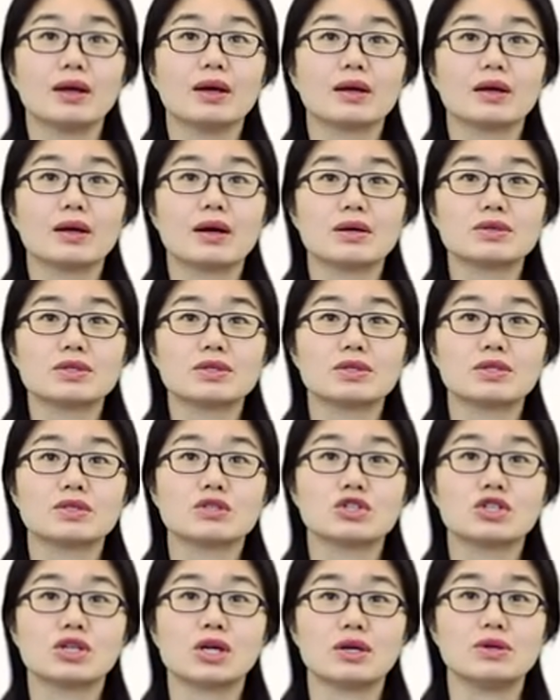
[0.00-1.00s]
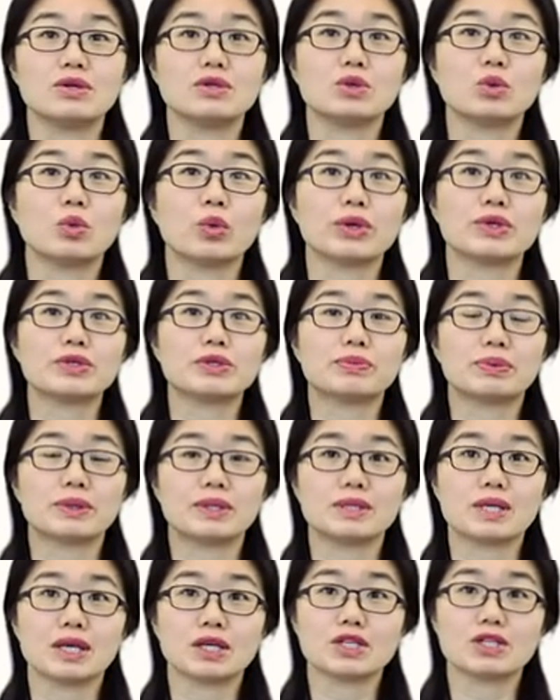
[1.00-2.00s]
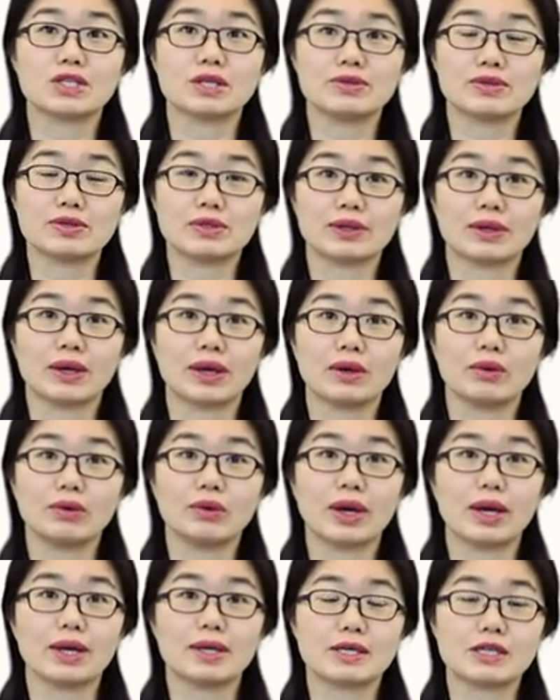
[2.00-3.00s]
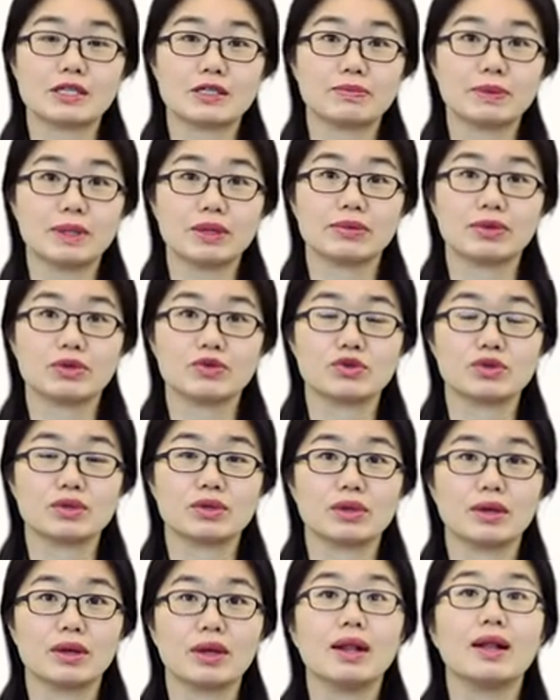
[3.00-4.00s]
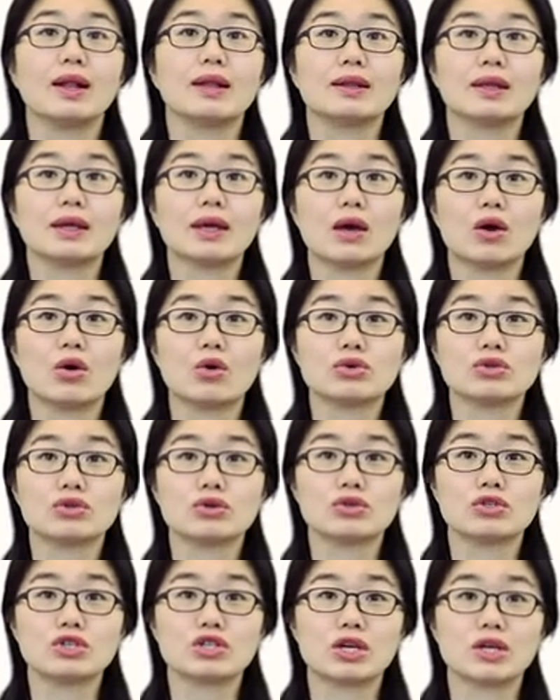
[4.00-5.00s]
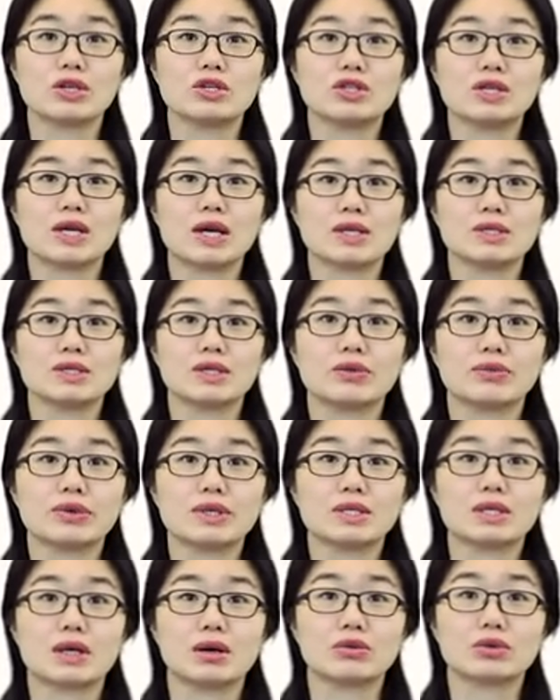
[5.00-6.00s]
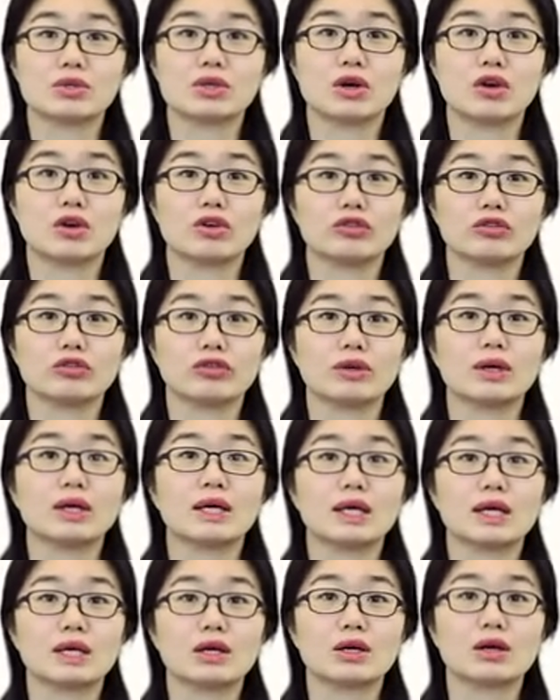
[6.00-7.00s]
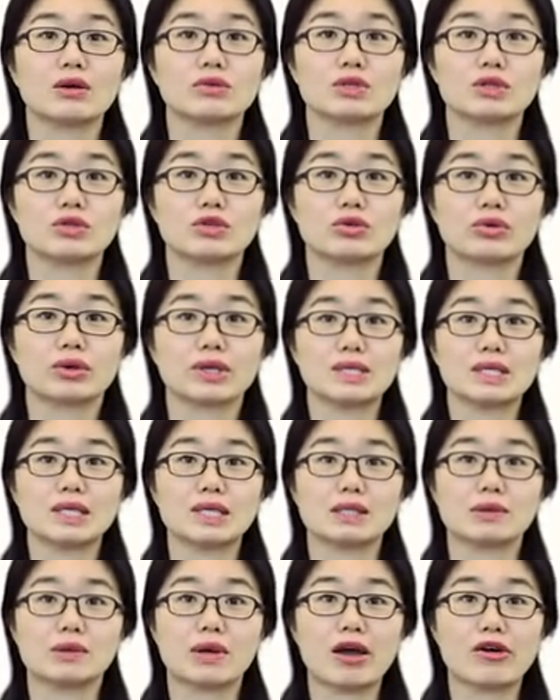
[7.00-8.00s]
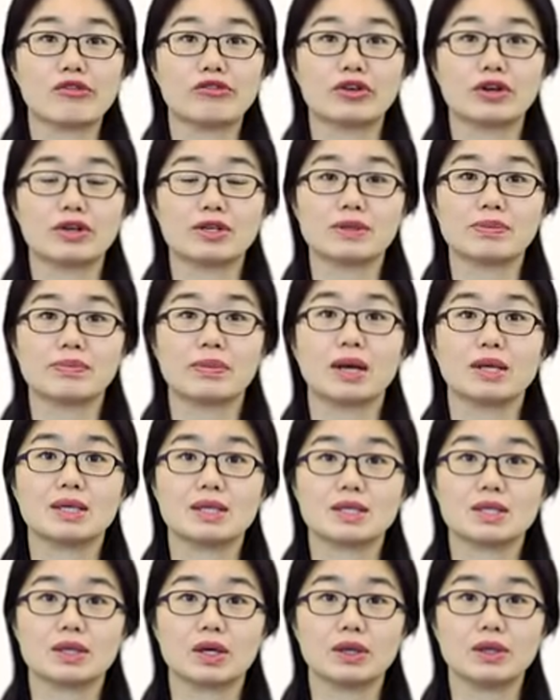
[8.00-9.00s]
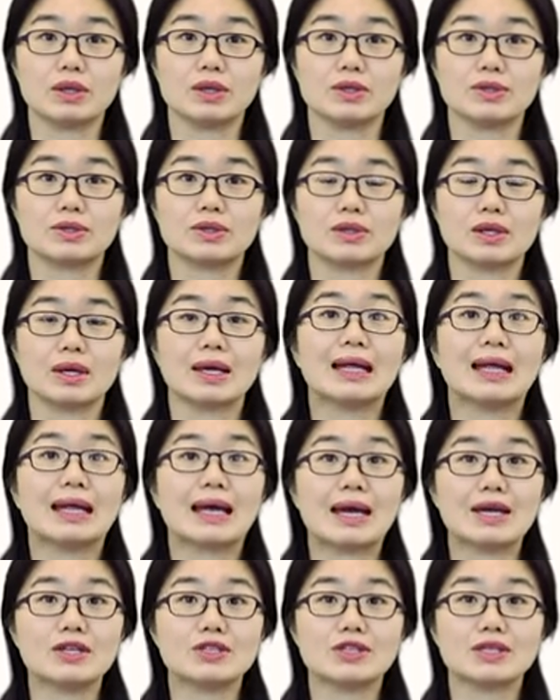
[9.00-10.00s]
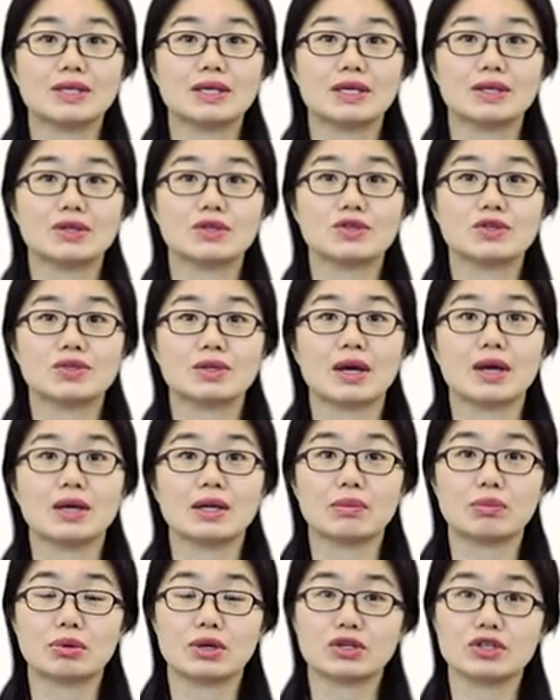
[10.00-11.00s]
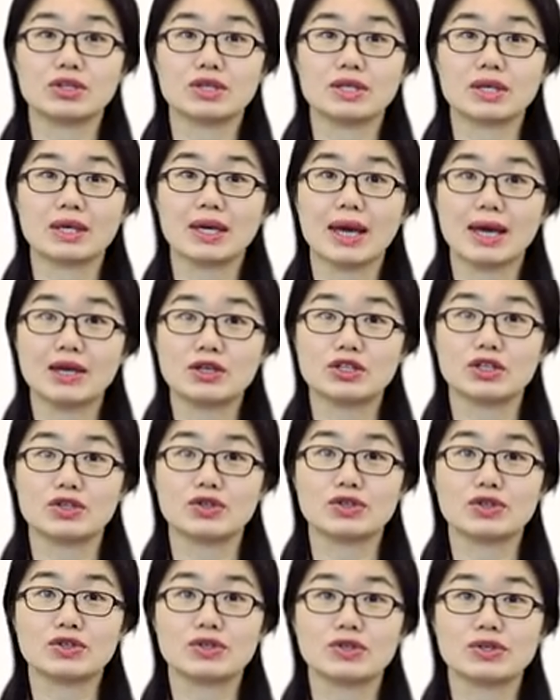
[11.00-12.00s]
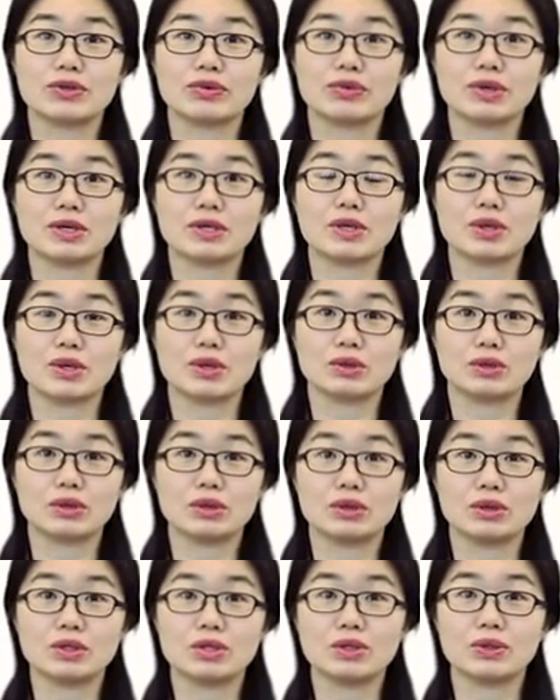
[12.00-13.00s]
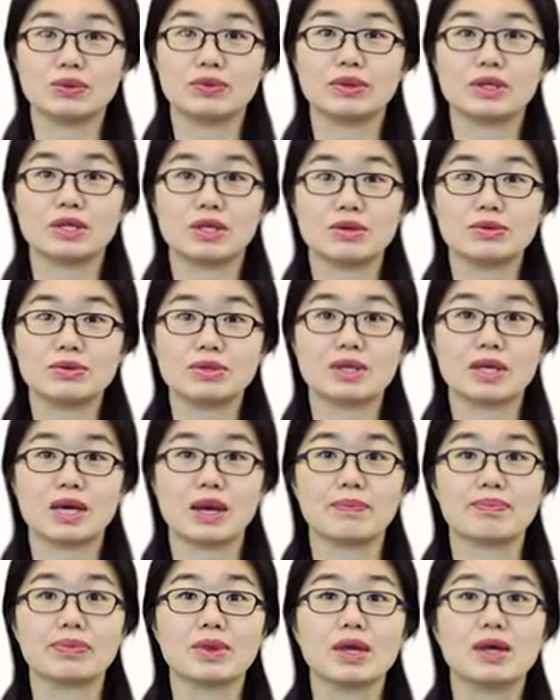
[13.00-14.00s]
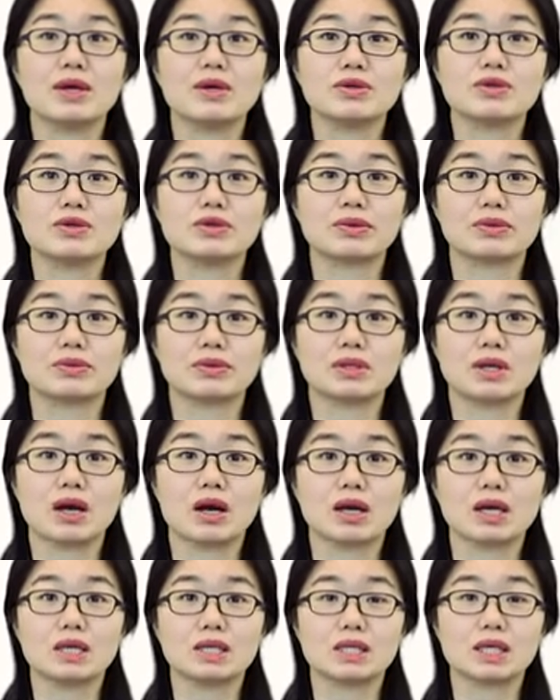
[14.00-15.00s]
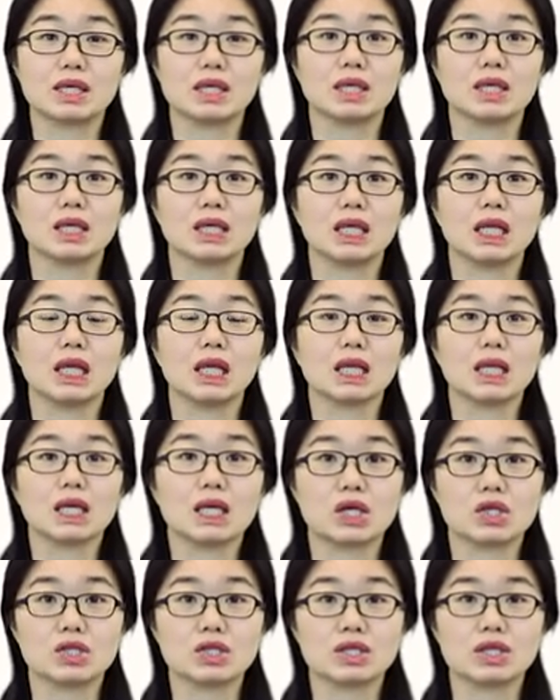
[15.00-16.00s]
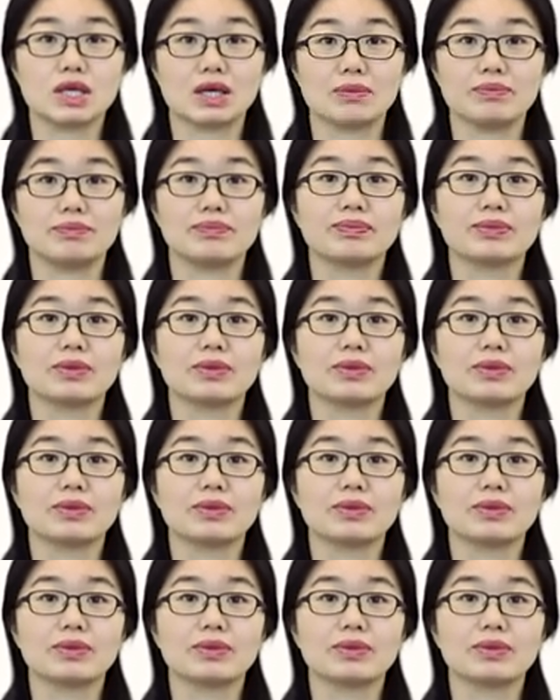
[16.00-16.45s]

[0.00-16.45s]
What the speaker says: Costs change with production scale and experience. They can also change as a result of a concentrated effort by designers, engineers, and purchasing agents to reduce them through targeting costing.